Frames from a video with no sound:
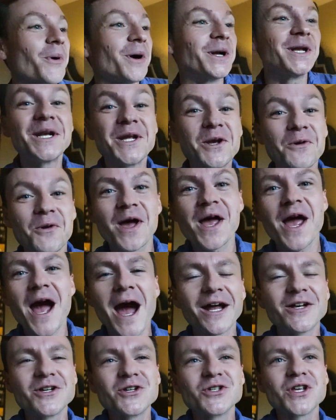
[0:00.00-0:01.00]
But anyway,
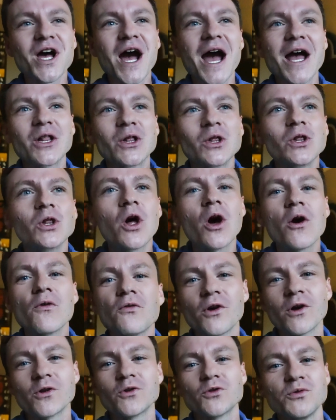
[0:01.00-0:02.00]
I just, I
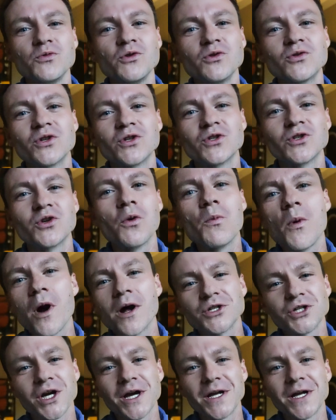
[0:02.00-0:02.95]
love country music so much.